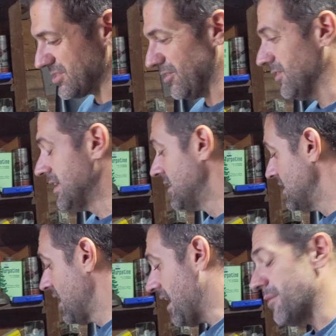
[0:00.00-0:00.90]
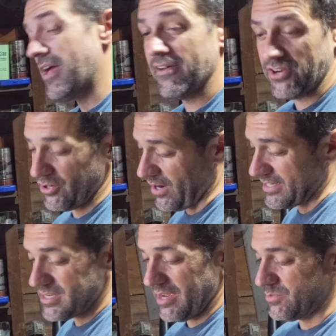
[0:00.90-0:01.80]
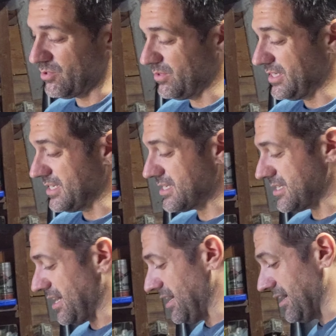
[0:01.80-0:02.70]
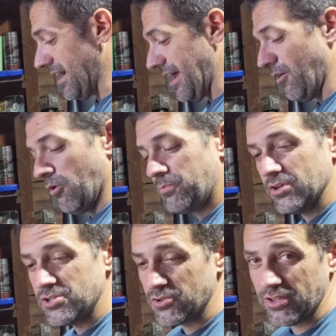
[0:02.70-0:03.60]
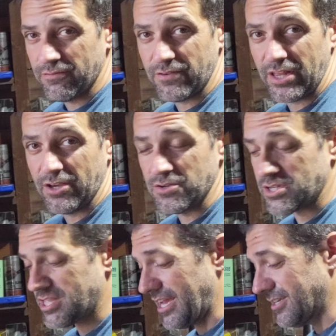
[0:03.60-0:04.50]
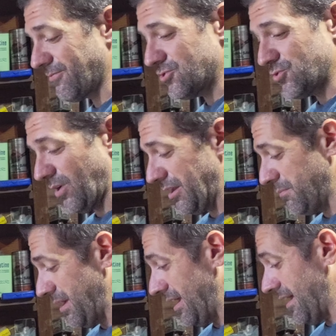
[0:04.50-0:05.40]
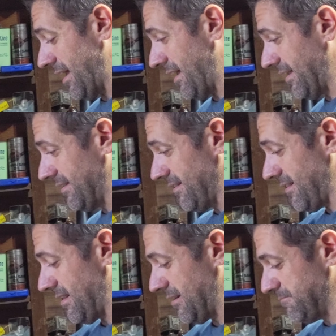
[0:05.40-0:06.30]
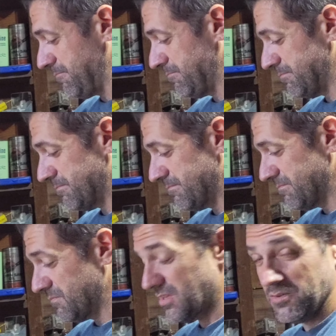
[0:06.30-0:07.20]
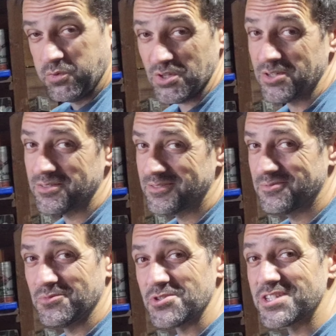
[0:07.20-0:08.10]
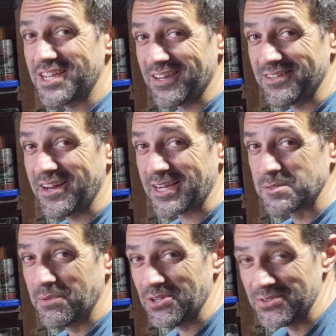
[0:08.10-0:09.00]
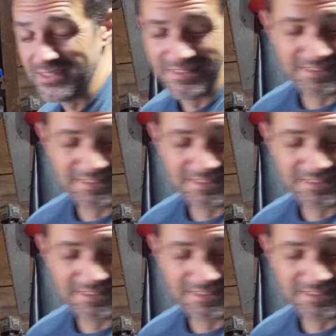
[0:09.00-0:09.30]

So I'm having a great time doing this. I hope you enjoy the videos. Thanks for joining me, and we'll see you on the next build.